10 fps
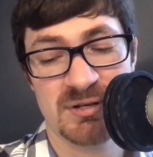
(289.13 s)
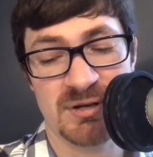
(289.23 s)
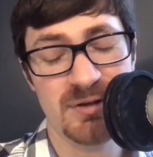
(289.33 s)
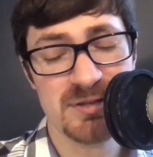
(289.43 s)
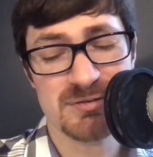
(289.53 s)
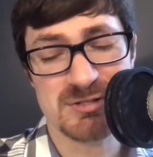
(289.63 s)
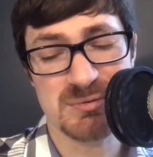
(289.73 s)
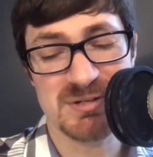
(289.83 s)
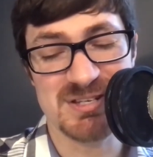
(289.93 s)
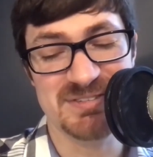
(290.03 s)
All they are
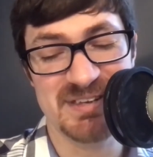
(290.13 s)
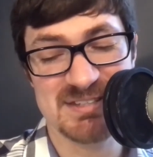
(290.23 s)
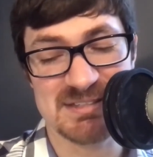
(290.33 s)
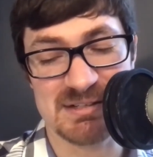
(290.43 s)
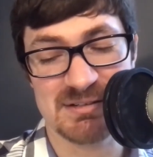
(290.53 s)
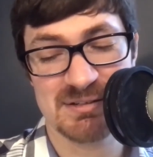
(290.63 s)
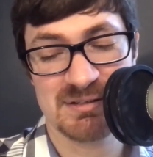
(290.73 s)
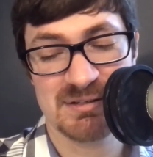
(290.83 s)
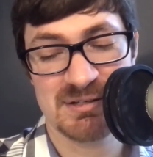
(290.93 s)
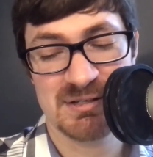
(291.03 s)
doing is venting.
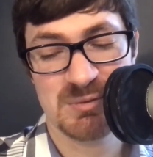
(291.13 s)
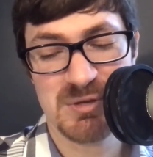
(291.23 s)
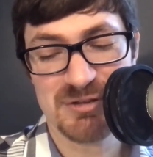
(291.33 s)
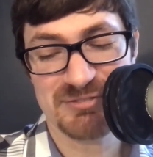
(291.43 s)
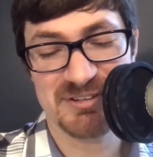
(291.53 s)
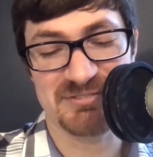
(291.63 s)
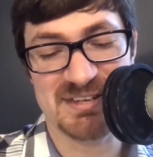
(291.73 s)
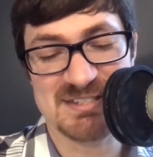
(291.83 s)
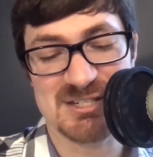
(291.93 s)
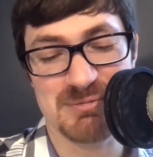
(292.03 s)
We all find
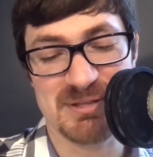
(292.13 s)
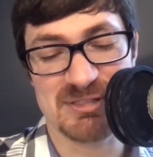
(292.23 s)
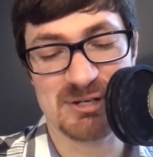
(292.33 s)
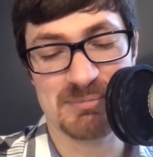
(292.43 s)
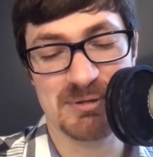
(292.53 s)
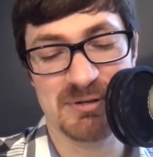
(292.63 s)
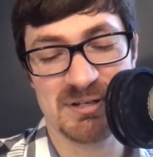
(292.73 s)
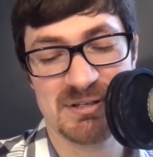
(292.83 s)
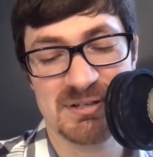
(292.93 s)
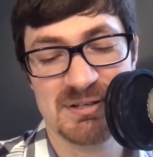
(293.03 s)
venting to be
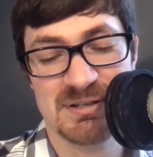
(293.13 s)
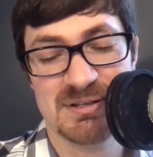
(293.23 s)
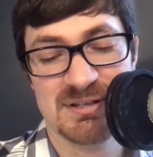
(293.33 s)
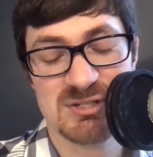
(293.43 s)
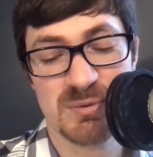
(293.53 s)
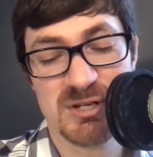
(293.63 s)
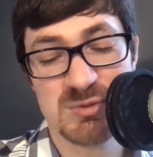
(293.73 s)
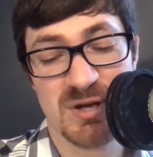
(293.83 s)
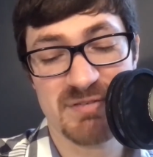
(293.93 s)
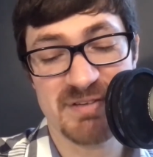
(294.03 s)
therapeutic. In
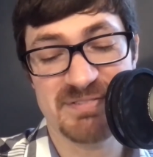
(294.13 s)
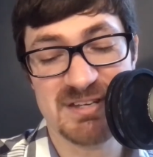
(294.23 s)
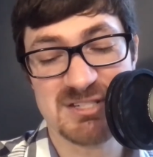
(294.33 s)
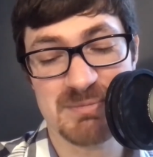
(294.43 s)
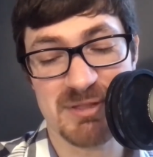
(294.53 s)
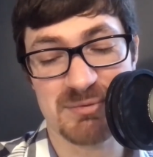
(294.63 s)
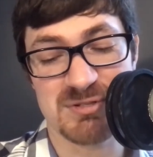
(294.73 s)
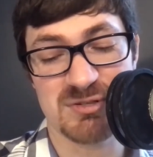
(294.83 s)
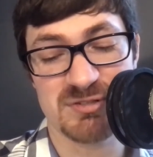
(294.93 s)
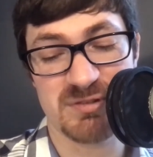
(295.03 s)
2012, I vented about the
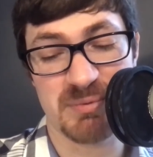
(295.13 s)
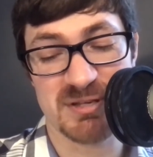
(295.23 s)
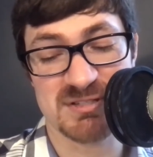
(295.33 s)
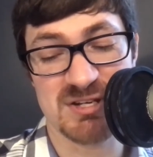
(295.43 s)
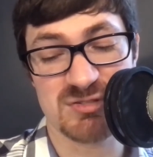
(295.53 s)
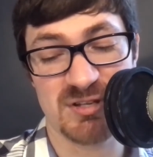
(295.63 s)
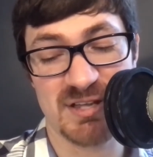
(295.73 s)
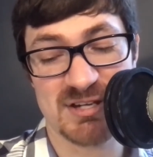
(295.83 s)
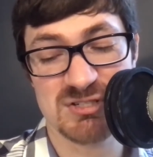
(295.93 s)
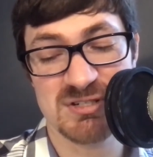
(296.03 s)
result of the presidential
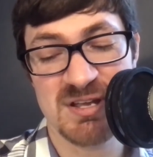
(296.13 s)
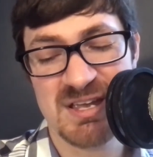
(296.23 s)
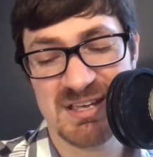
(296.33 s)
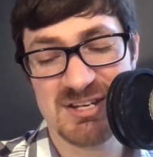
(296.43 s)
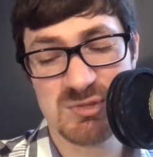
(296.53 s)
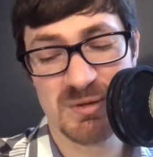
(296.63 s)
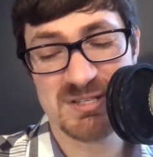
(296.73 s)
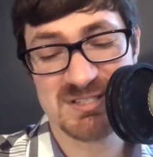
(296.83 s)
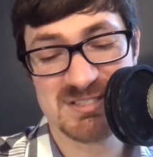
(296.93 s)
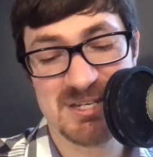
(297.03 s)
election, and in
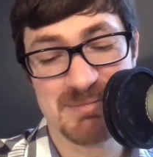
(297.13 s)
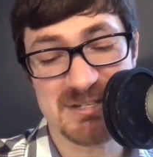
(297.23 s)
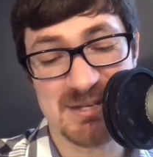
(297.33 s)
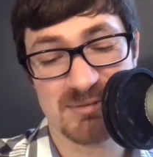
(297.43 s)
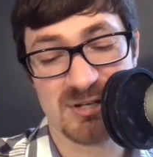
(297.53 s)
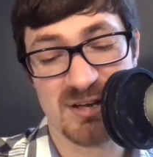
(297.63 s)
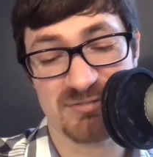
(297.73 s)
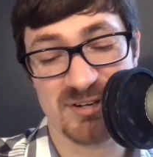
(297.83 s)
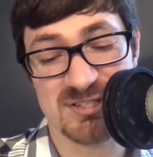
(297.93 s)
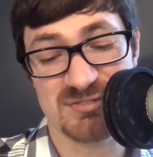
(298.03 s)
2016, my Democrat
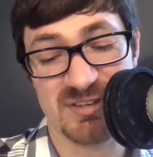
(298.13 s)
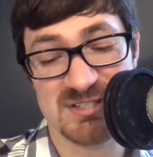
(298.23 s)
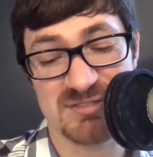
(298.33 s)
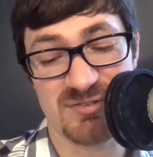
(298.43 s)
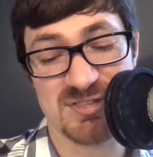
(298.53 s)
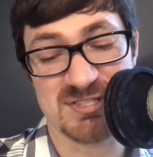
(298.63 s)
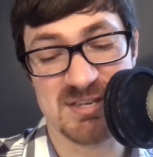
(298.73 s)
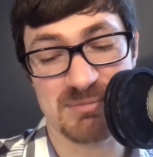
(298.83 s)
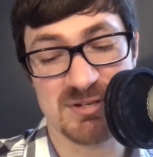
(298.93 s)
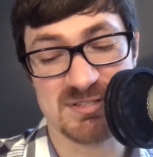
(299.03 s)
friends vented for the
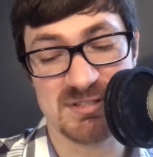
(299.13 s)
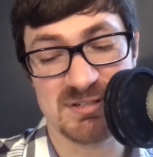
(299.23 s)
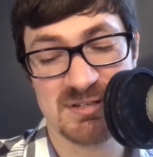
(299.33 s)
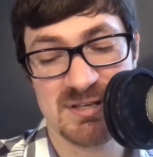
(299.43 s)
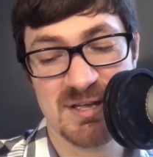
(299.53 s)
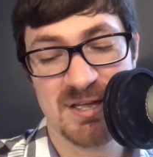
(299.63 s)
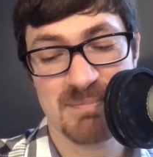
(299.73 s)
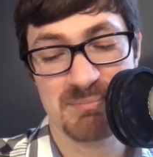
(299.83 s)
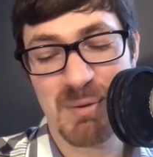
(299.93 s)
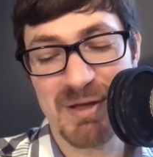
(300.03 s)
same reason.
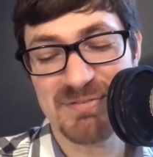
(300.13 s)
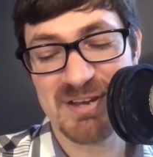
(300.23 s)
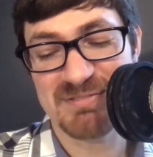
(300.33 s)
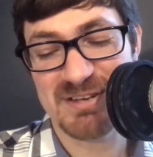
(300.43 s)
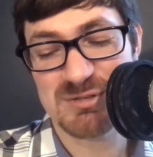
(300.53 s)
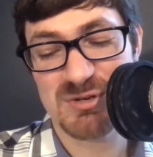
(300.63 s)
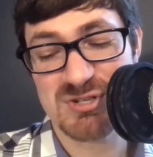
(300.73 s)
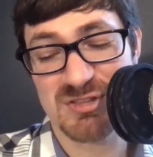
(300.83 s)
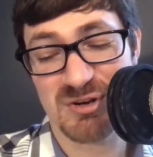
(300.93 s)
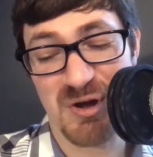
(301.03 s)
My wife and I vent to
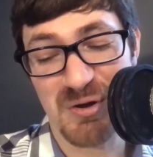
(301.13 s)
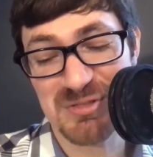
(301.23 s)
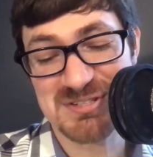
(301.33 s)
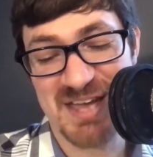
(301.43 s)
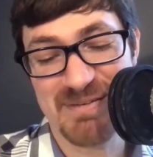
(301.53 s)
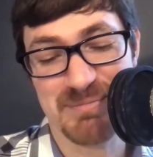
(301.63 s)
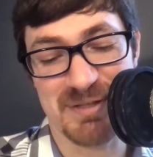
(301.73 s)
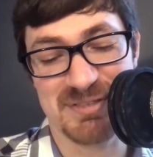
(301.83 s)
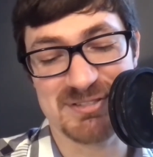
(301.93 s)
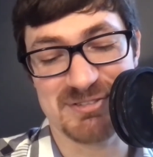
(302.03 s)
each other all the time
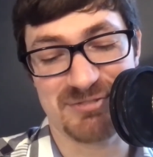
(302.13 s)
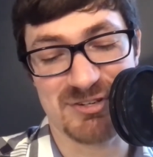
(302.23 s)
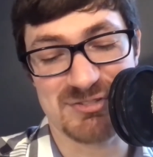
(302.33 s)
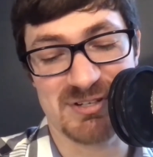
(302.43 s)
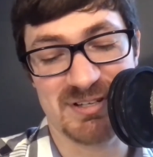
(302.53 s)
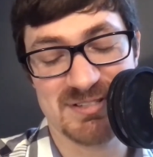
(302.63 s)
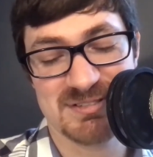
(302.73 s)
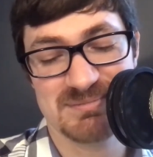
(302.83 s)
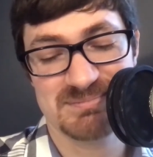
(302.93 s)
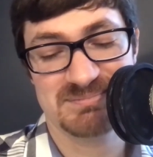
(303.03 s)
about things that frustrate
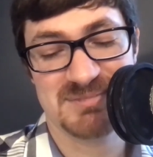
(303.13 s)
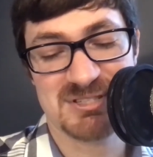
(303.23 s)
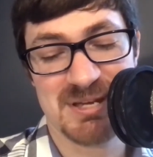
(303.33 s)
us. It's